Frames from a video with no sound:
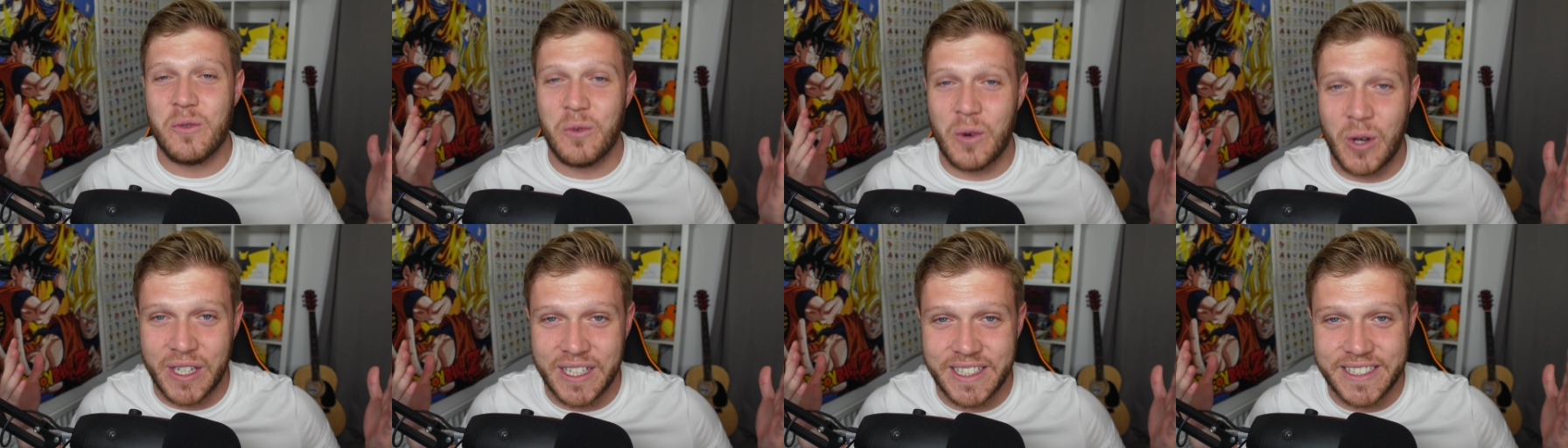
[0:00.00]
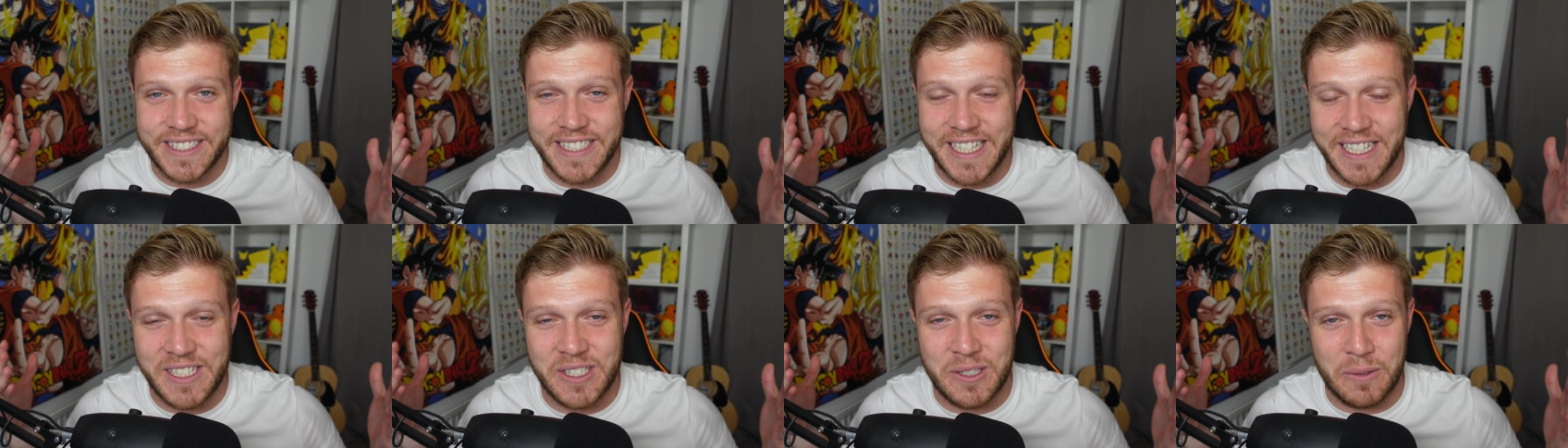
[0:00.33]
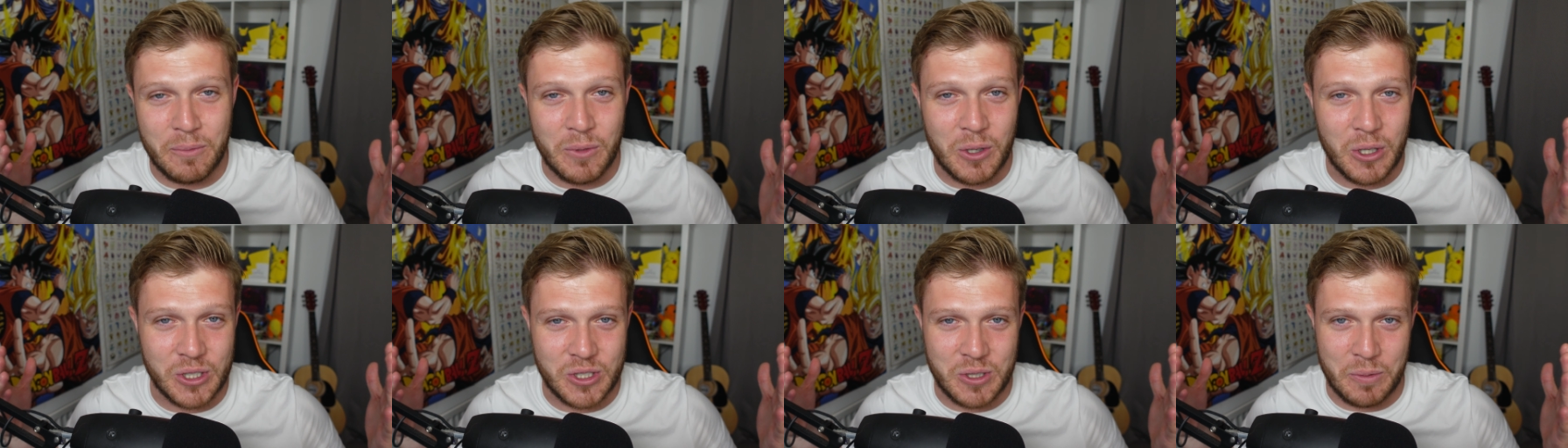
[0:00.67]
we want to see some
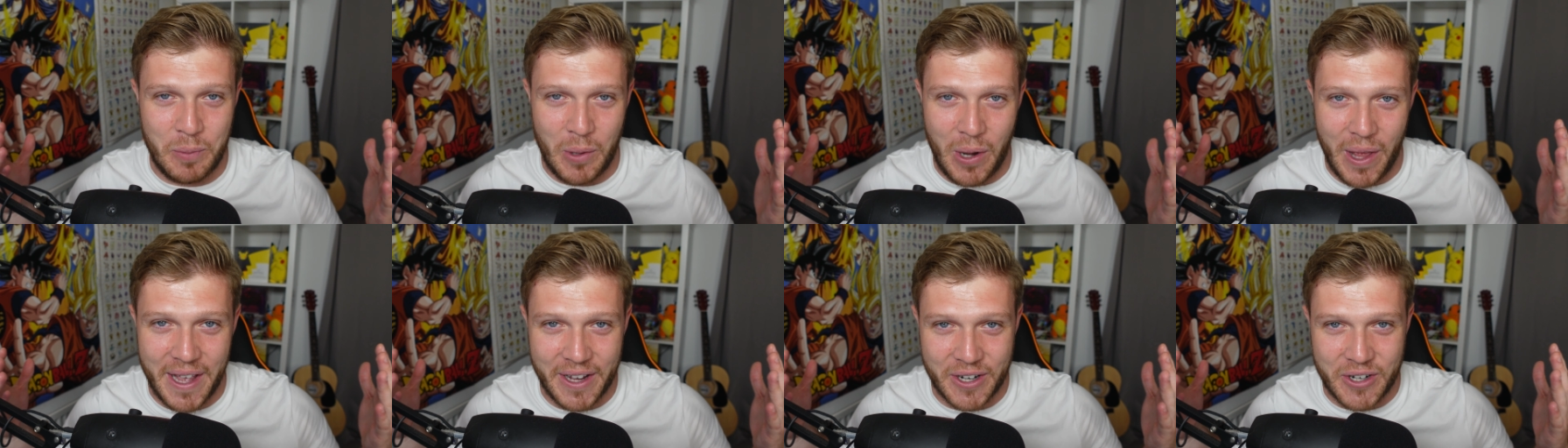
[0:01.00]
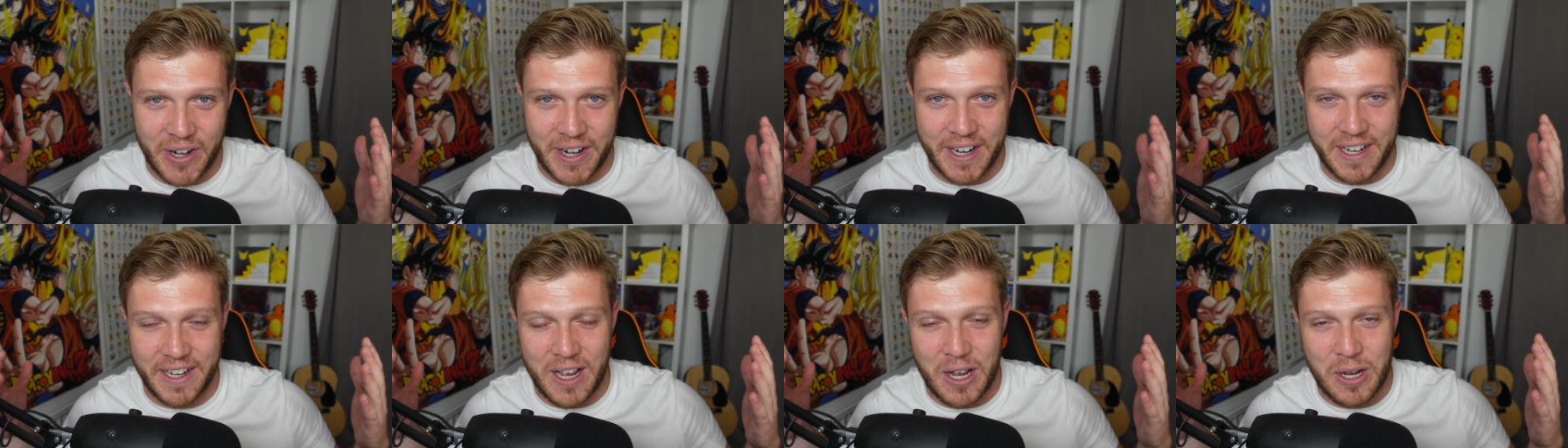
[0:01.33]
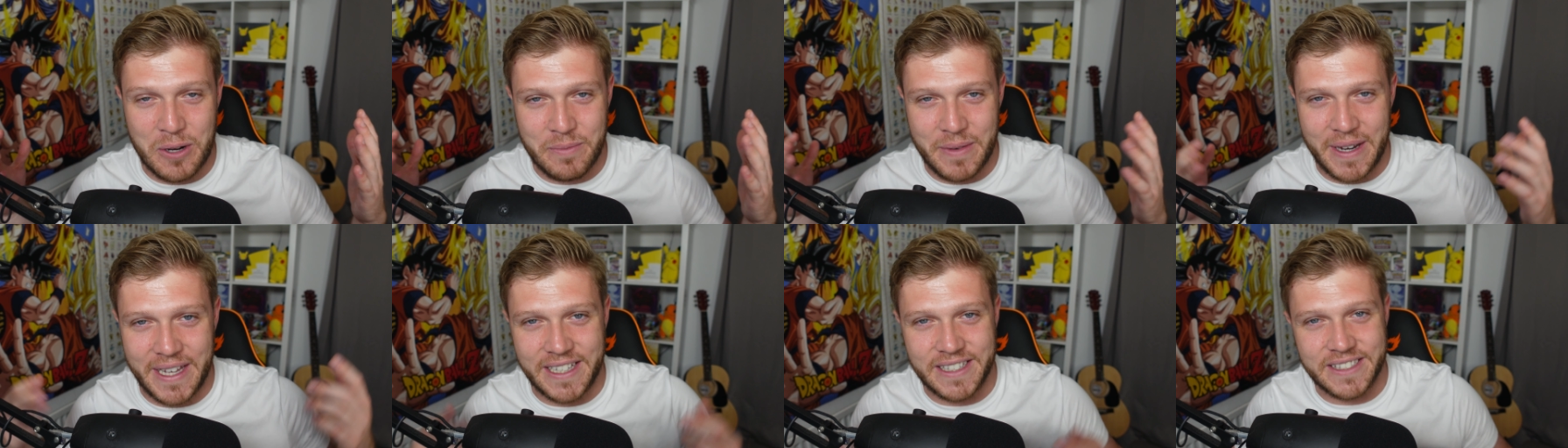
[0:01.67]
more supply crate
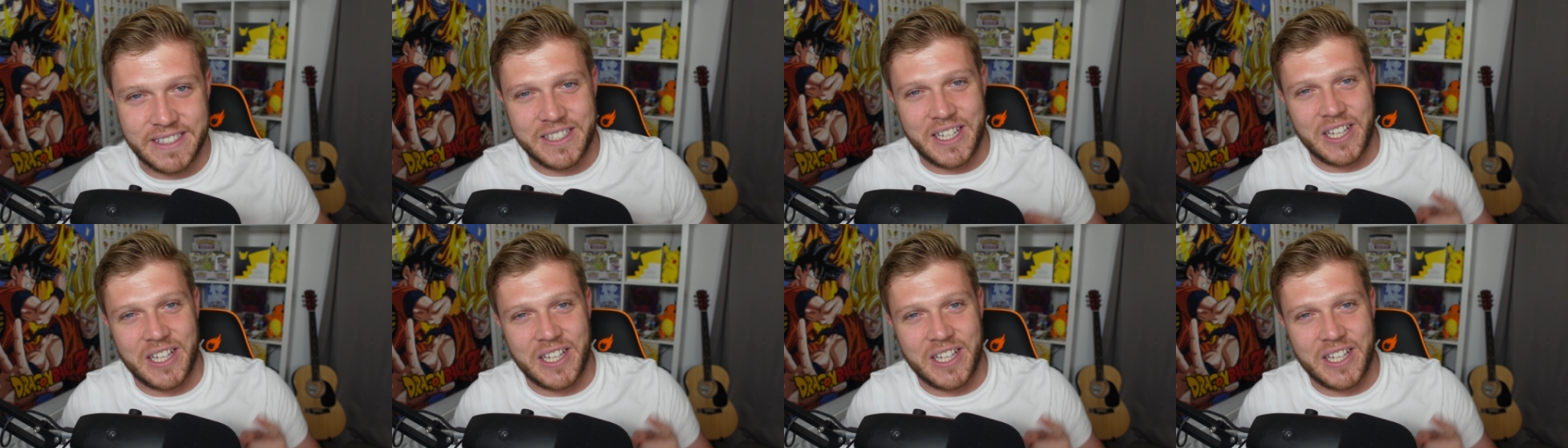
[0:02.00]
openings,